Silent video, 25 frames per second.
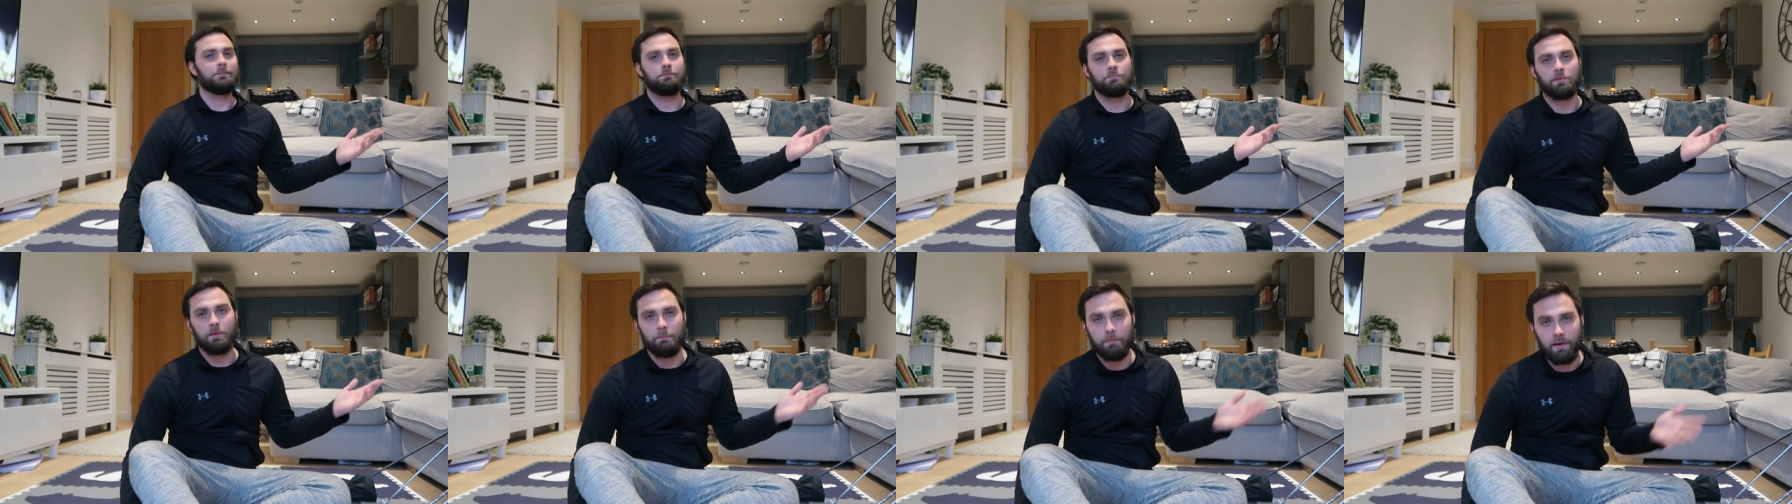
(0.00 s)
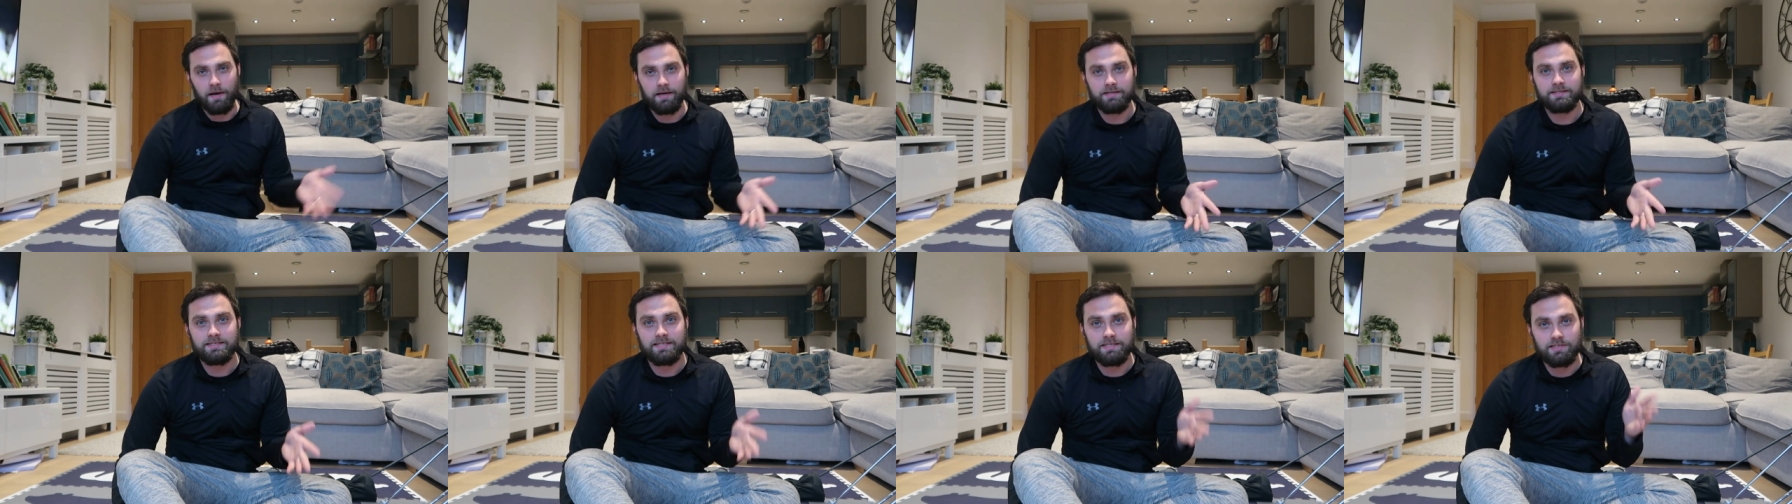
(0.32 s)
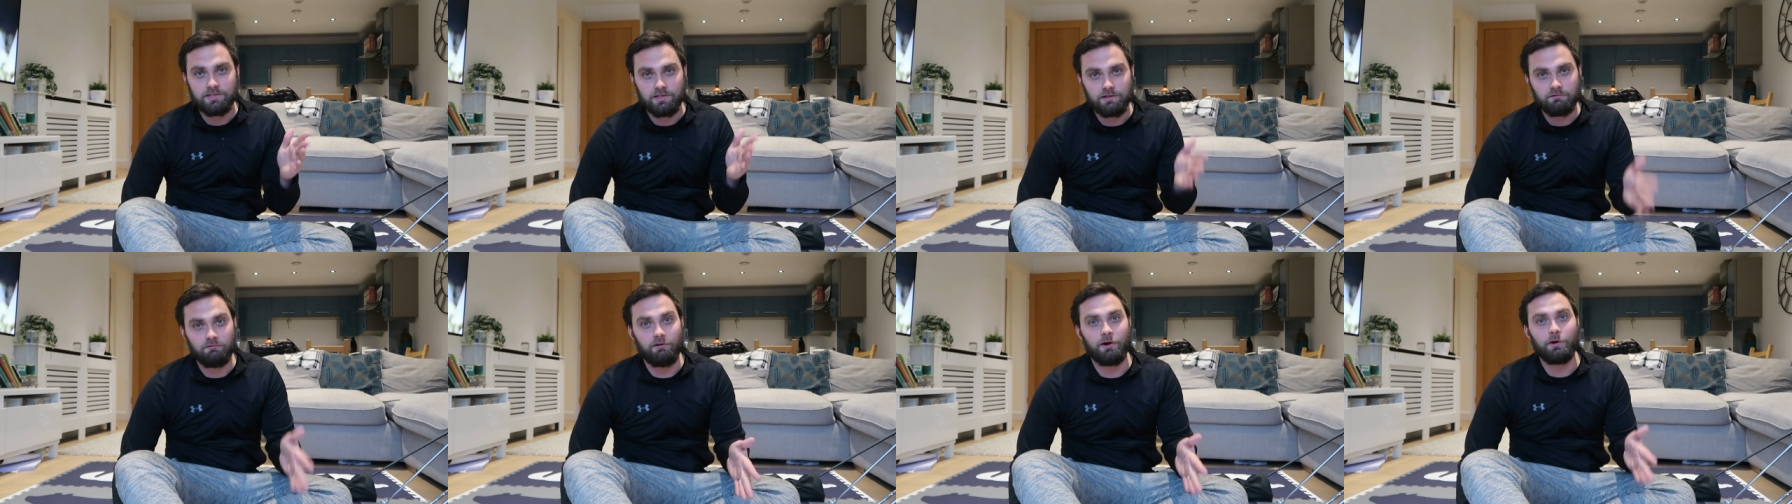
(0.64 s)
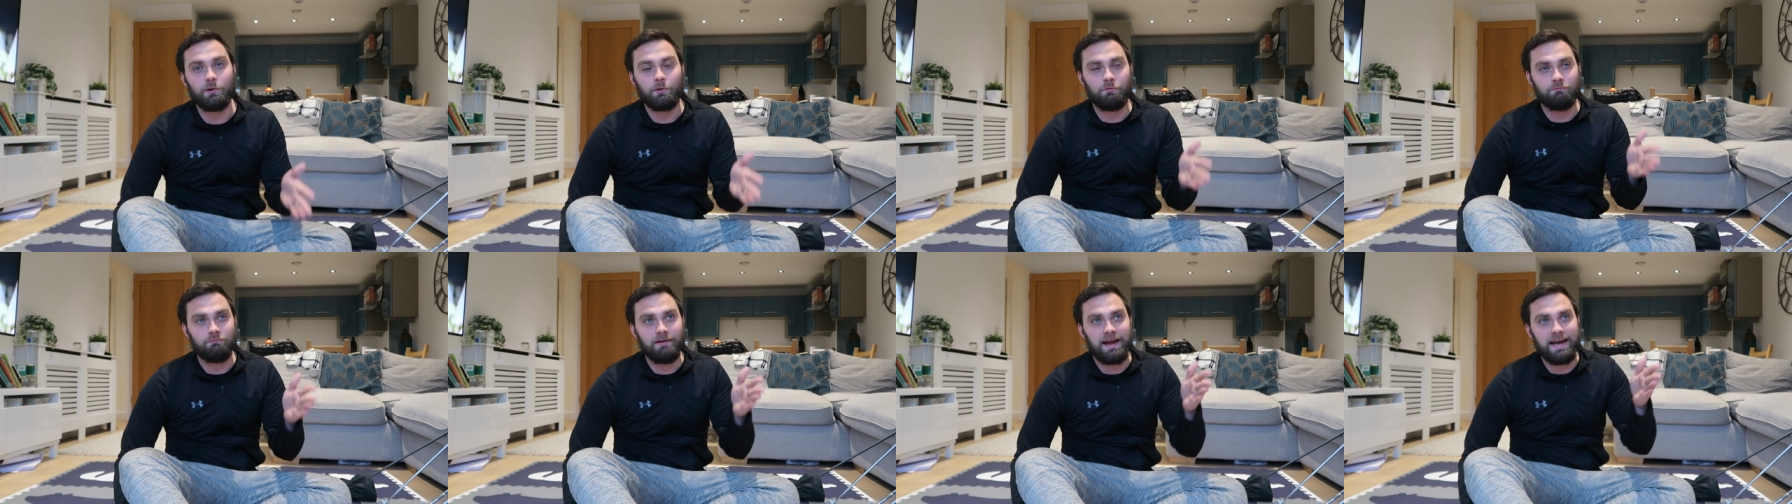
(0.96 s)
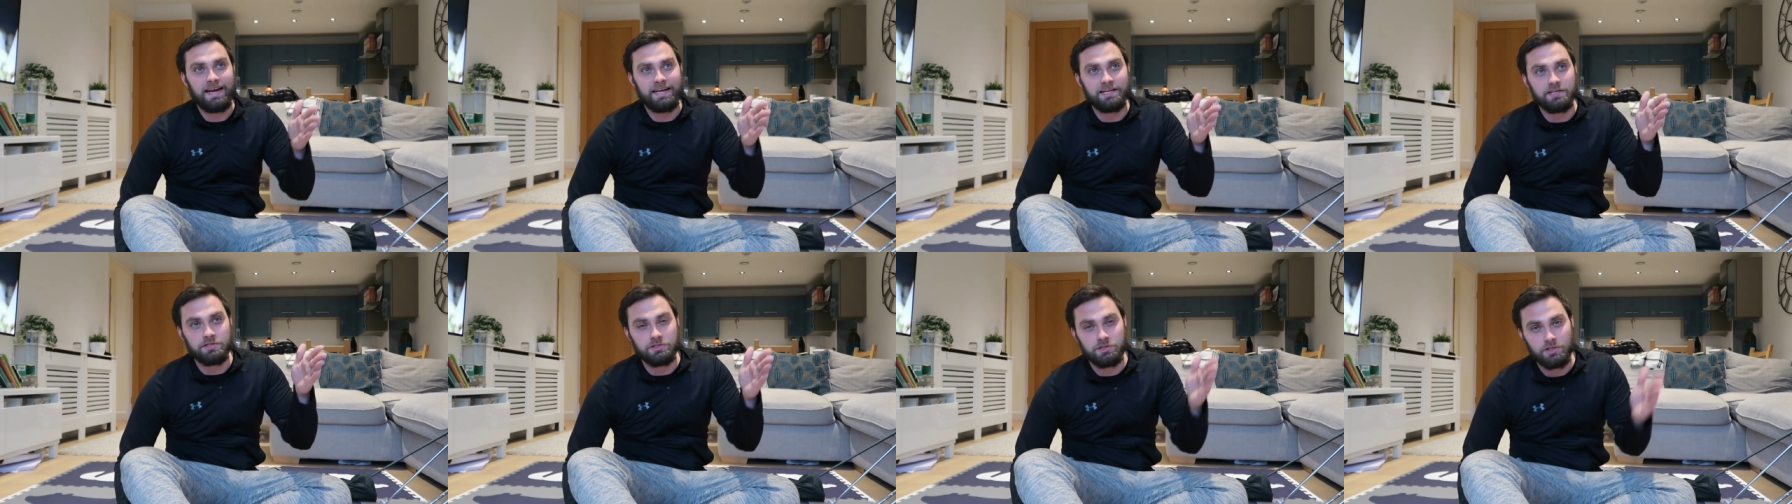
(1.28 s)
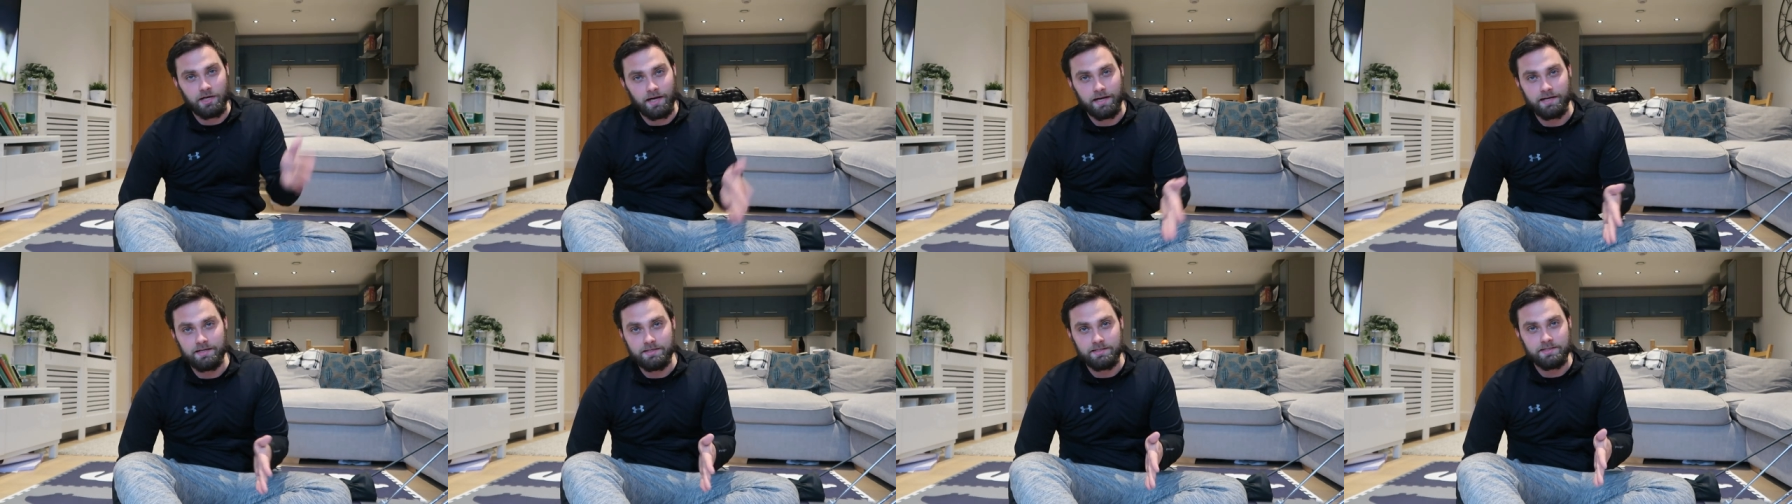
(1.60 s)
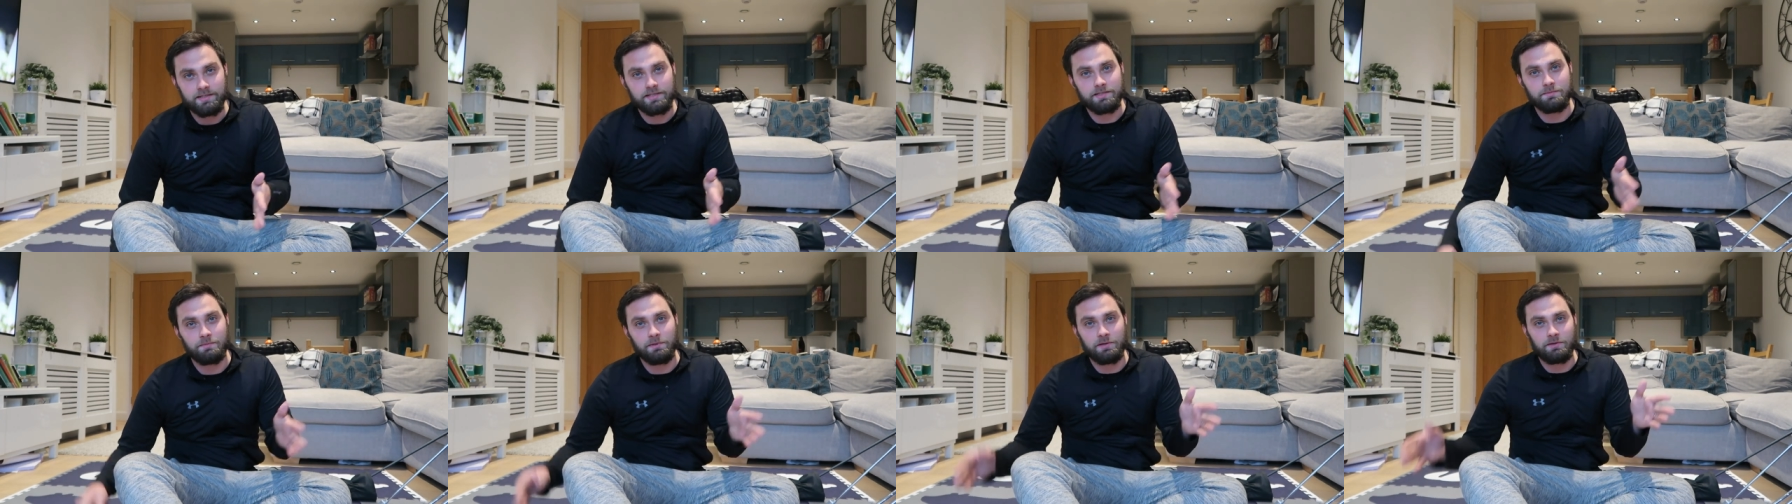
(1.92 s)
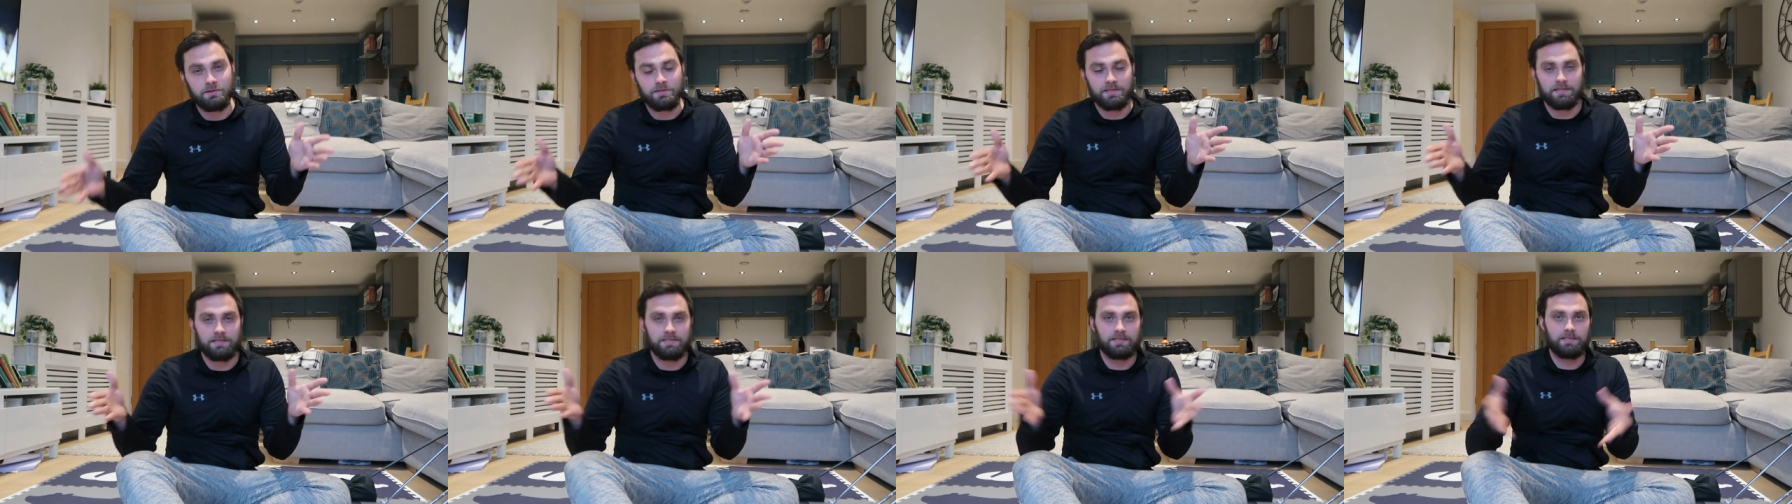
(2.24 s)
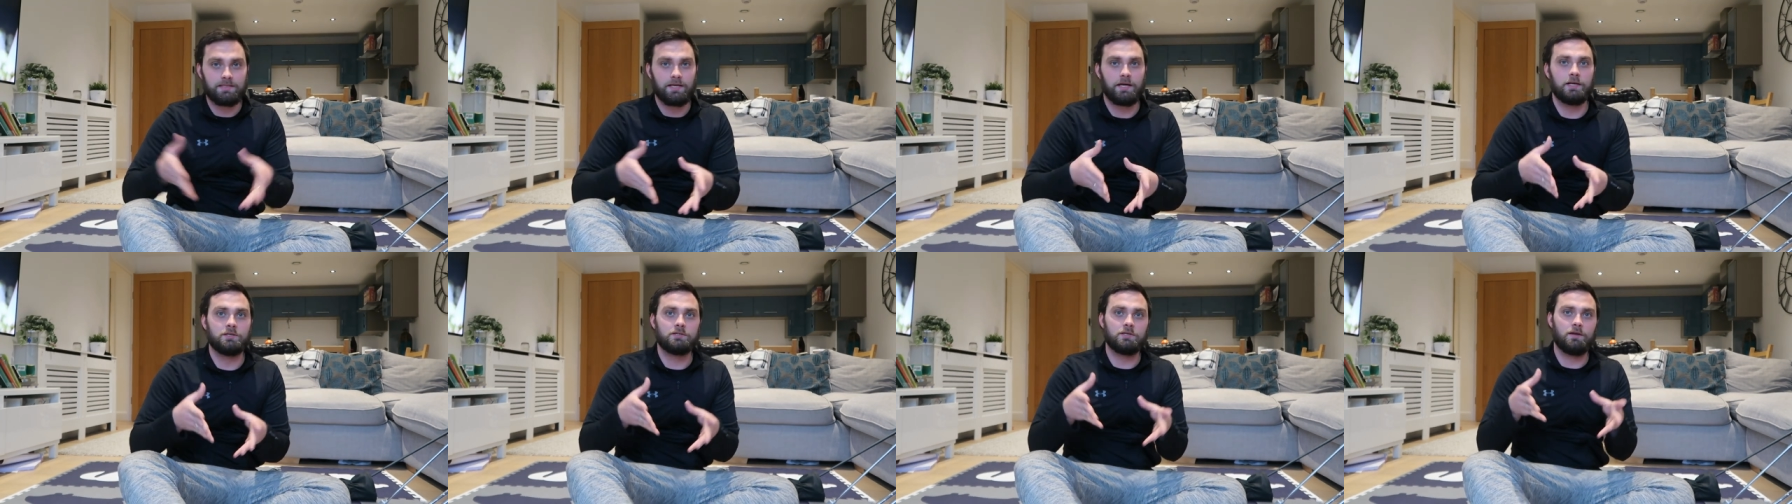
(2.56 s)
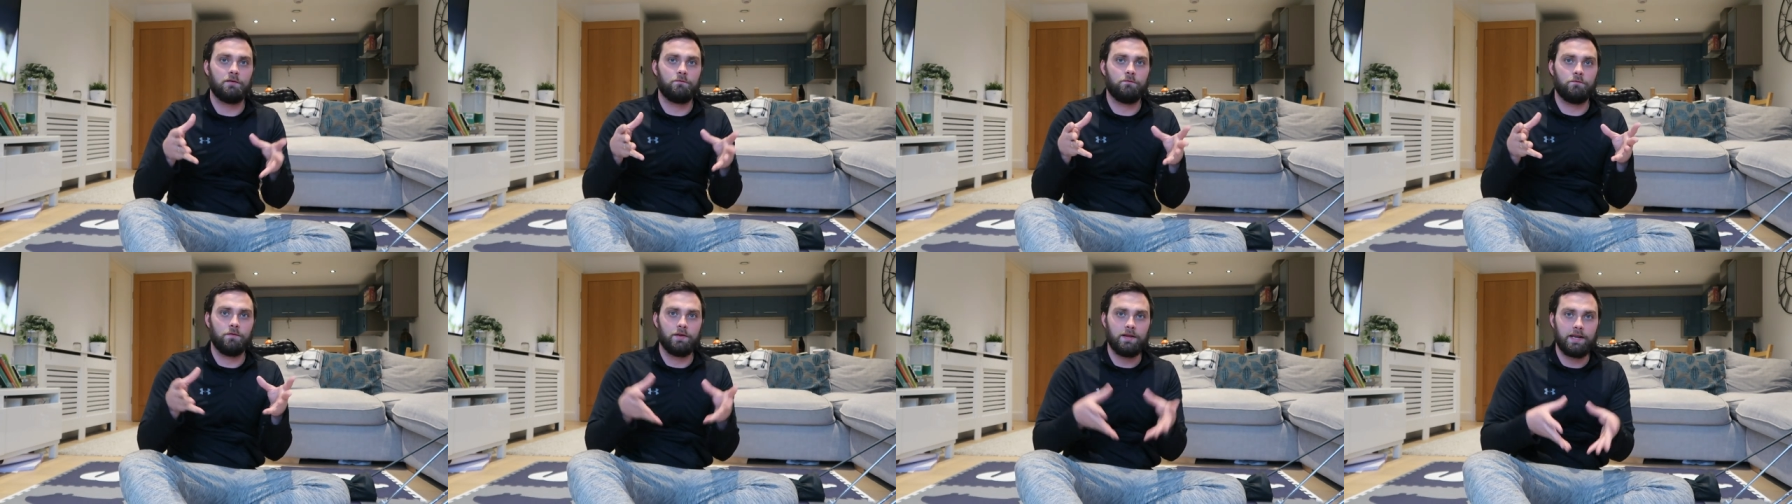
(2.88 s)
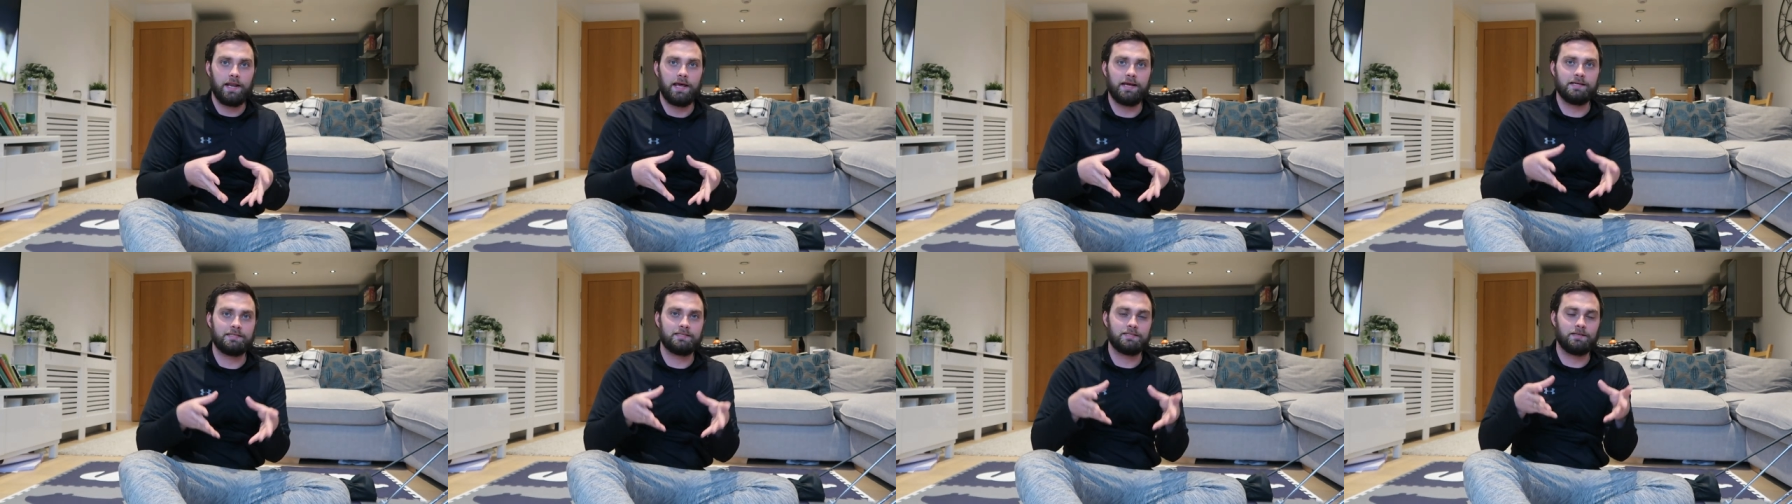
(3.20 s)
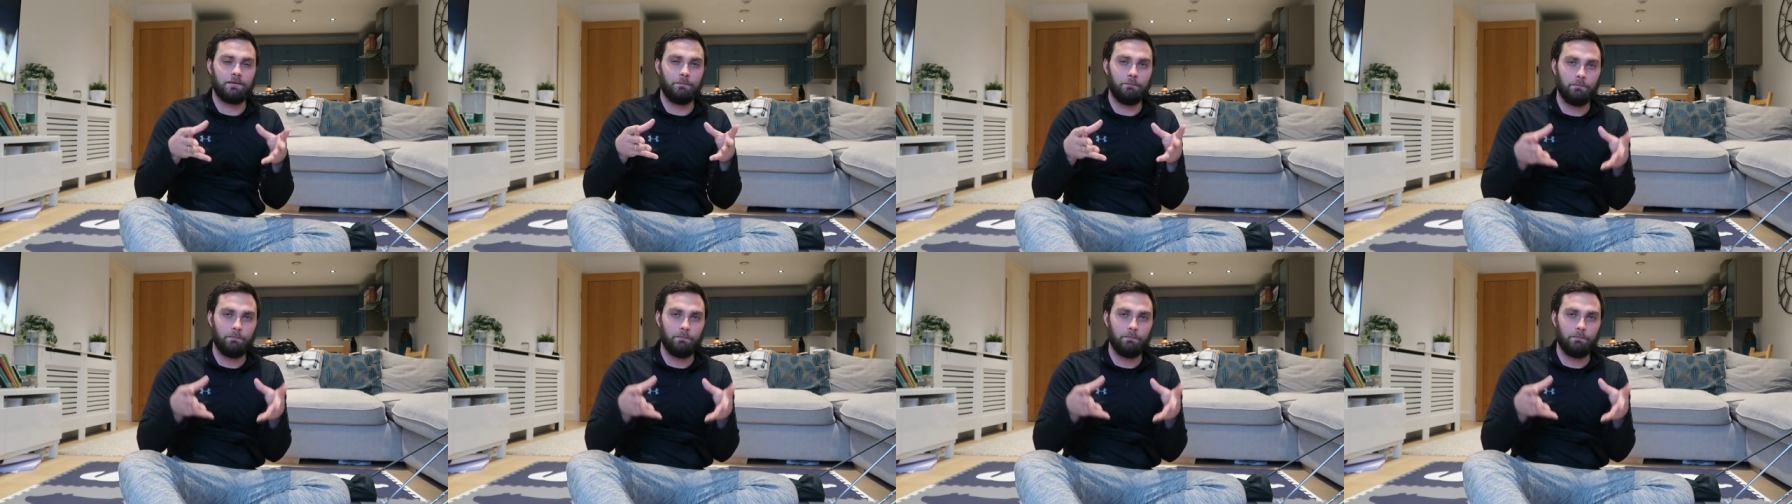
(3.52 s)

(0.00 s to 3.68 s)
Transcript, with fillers: the putting stroke rarely changes because it's such a finesse